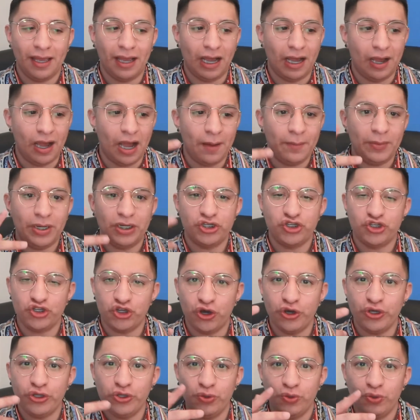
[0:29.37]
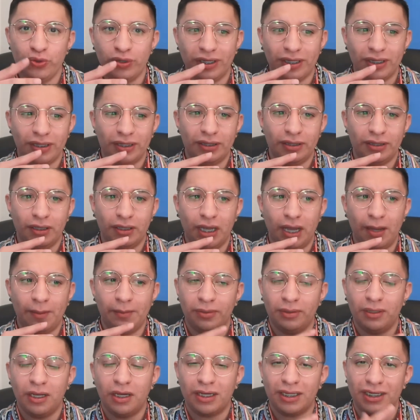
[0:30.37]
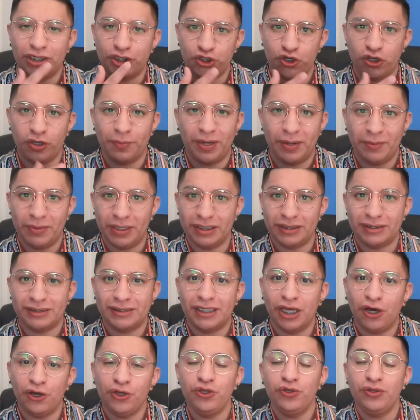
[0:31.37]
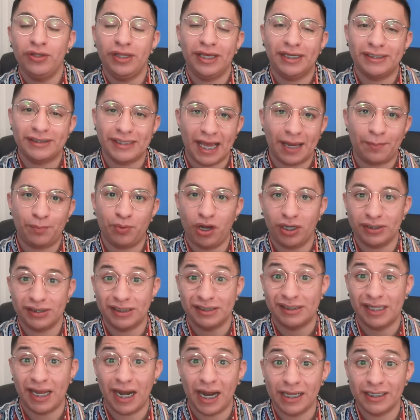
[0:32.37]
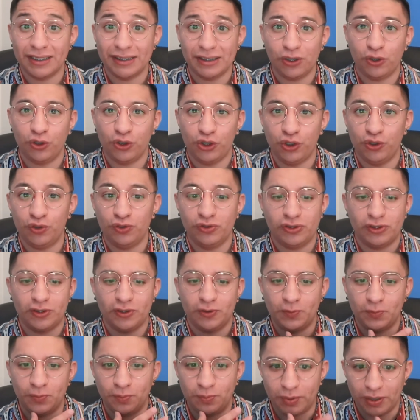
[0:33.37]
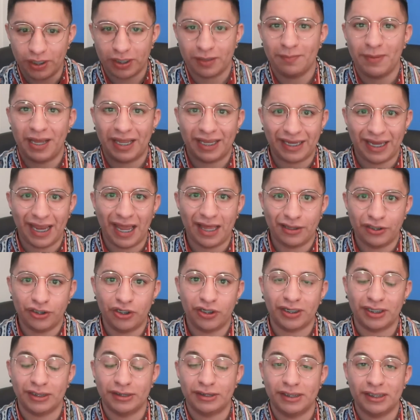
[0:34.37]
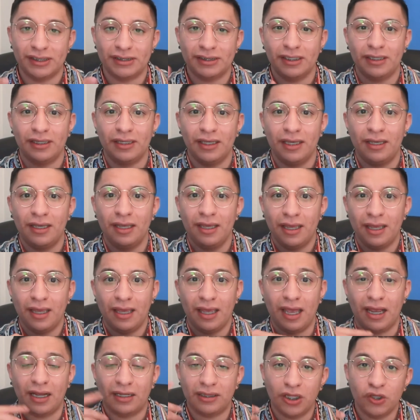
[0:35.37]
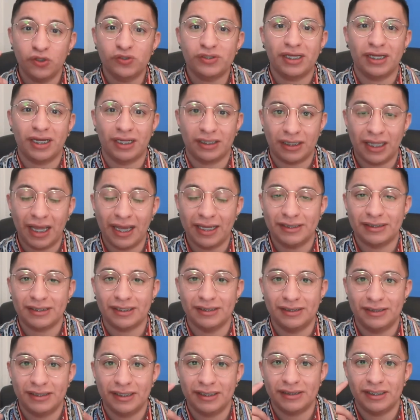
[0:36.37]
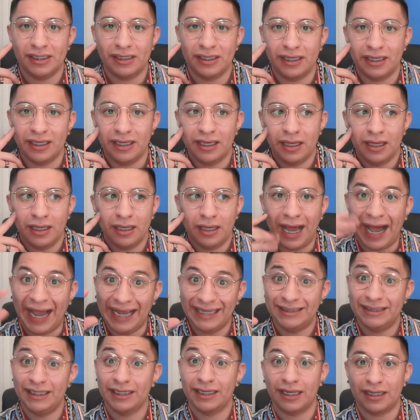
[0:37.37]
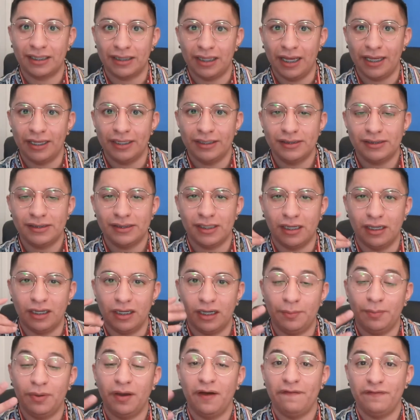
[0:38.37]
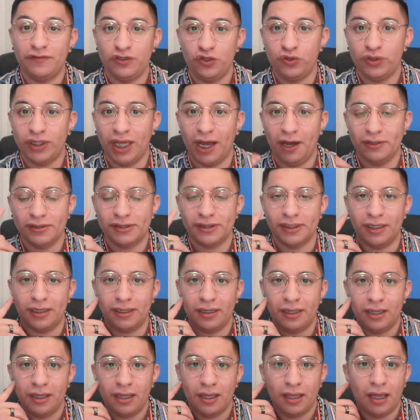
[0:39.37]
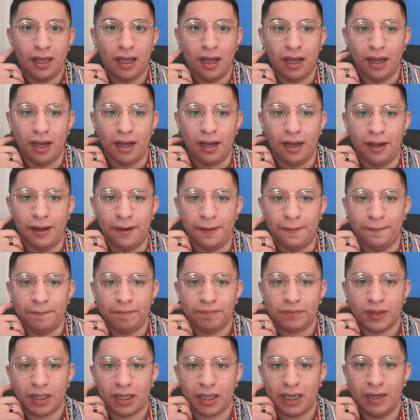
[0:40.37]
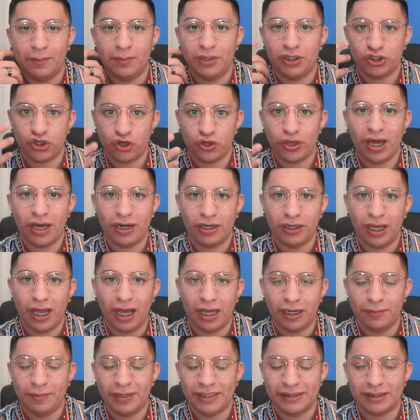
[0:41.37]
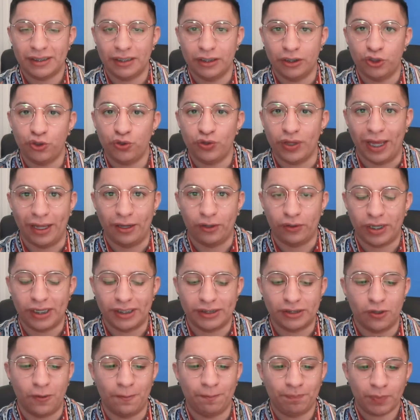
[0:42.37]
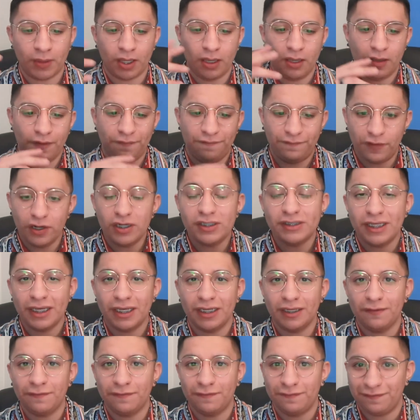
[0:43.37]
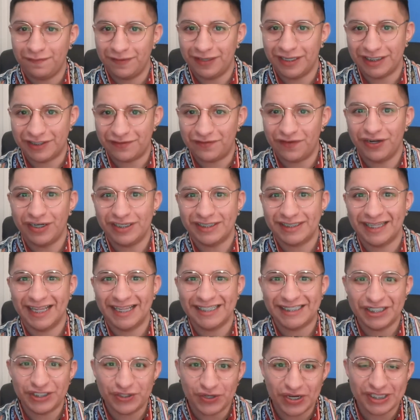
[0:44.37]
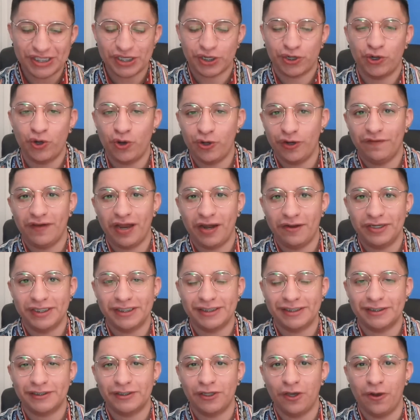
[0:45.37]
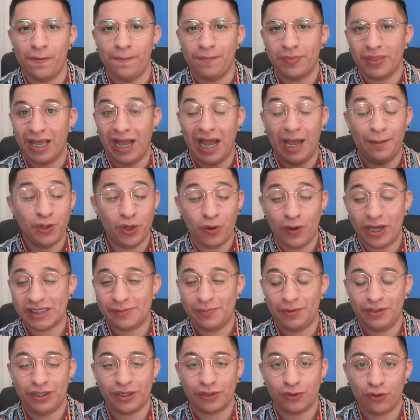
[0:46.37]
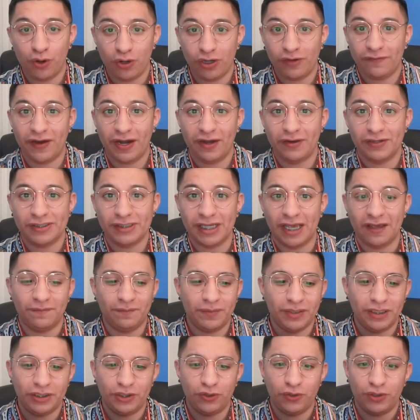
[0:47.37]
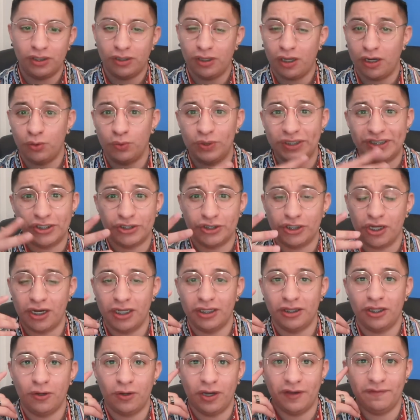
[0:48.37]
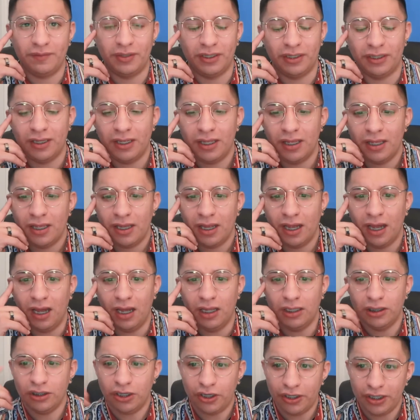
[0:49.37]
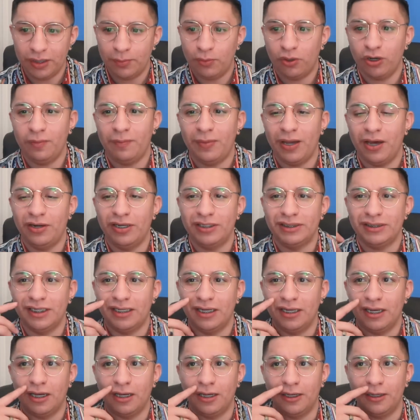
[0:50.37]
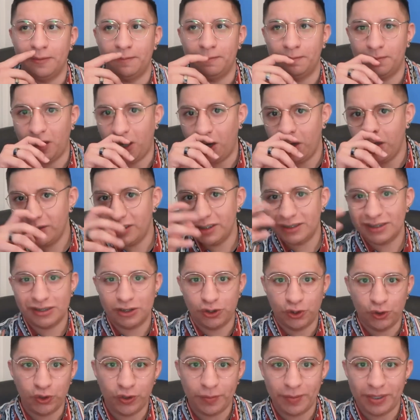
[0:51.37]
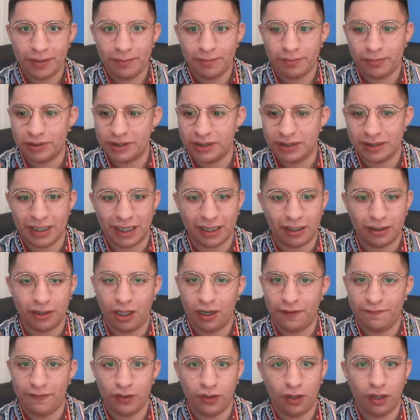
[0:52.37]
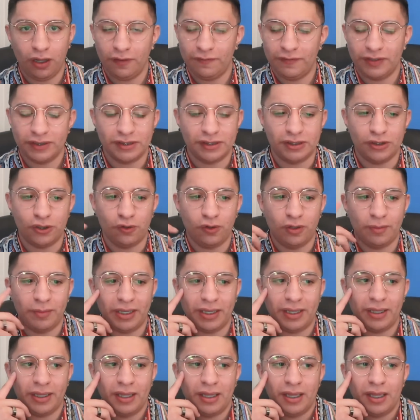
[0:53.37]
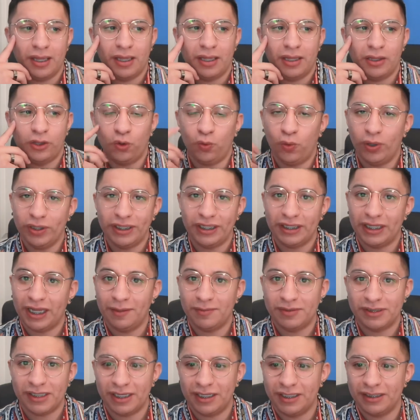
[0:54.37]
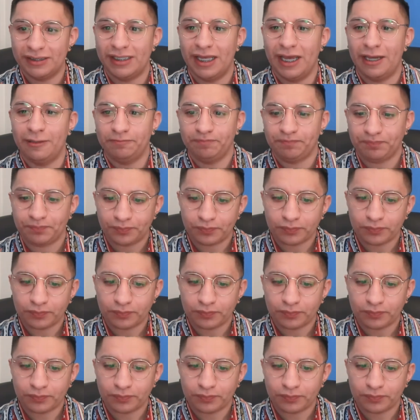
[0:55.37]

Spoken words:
I'm going to show you, I'm not going to show you, but I'm going to tell you the exact process that I still use to book my calendar consistently and close clients consistently, high ticket clients above 2,000. And I'm going to show you how to basically do that. Okay, so first thing is first, let's address the coronavirus. So I'm no expert in the coronavirus. I've been doing a lot of research on it, though. I've been learning more about it, and all of this is new to me. Just like a lot of you, all of this is new to me. The one thing that I'm seeing is that